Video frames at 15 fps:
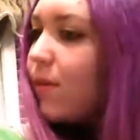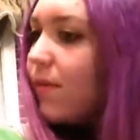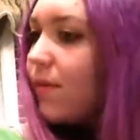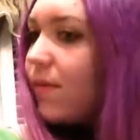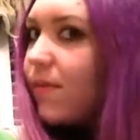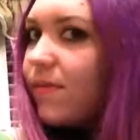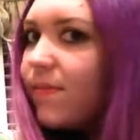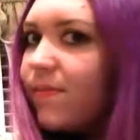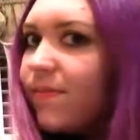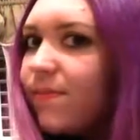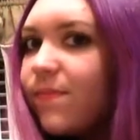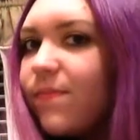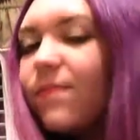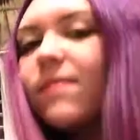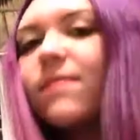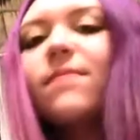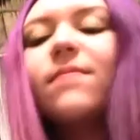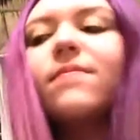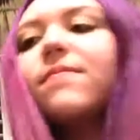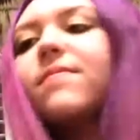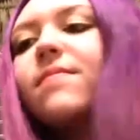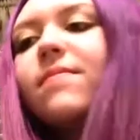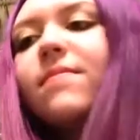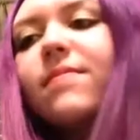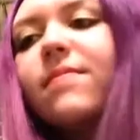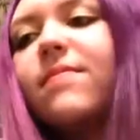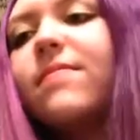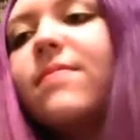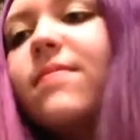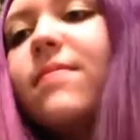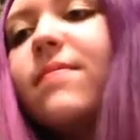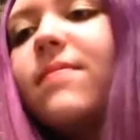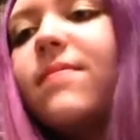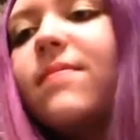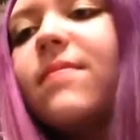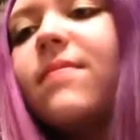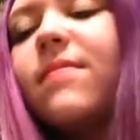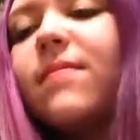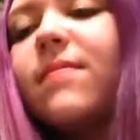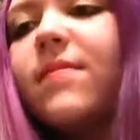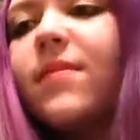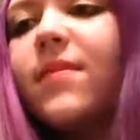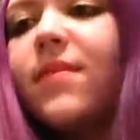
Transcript: (silent)